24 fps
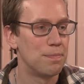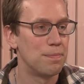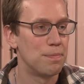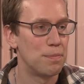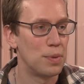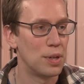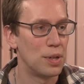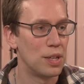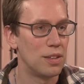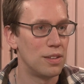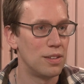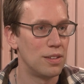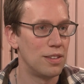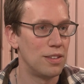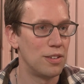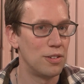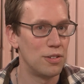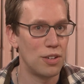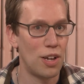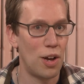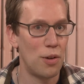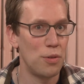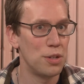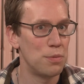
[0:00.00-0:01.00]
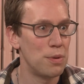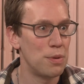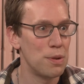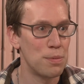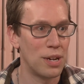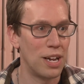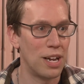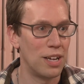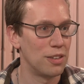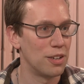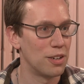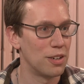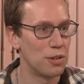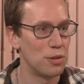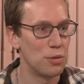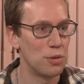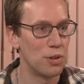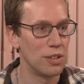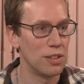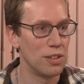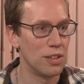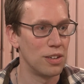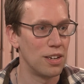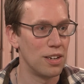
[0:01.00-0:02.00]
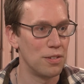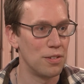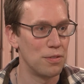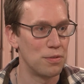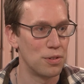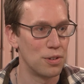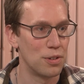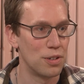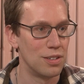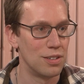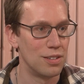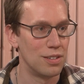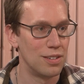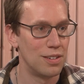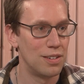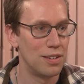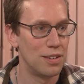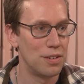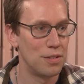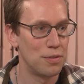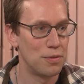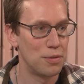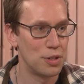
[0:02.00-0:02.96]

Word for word: but there's always people out there who are looking for, for